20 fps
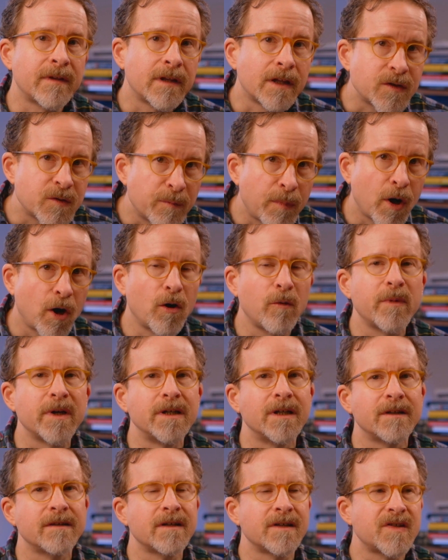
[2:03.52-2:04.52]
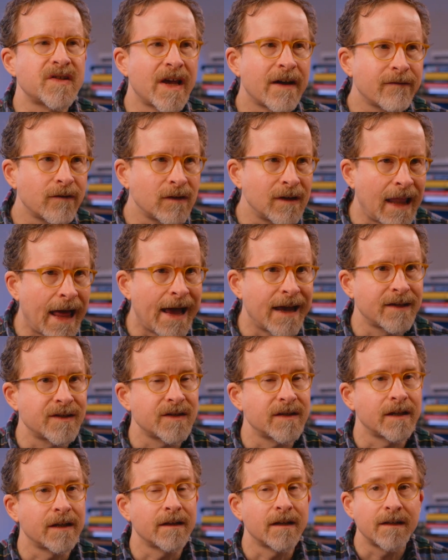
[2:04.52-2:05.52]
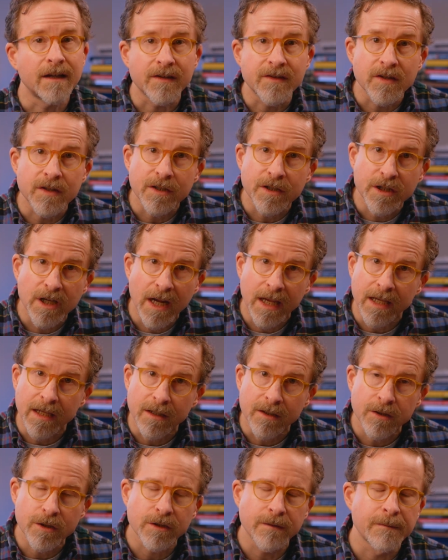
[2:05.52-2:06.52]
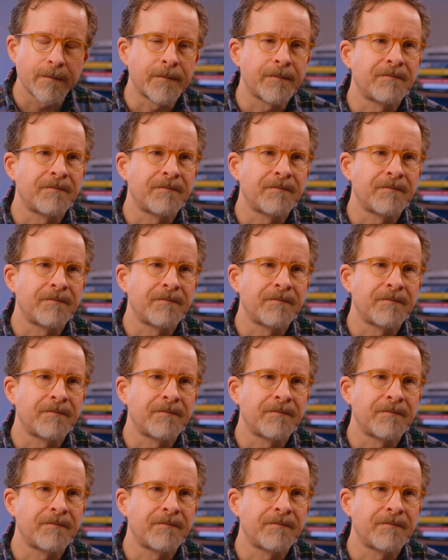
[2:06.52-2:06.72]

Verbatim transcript: that's permanent, that's everlasting, that doesn't change.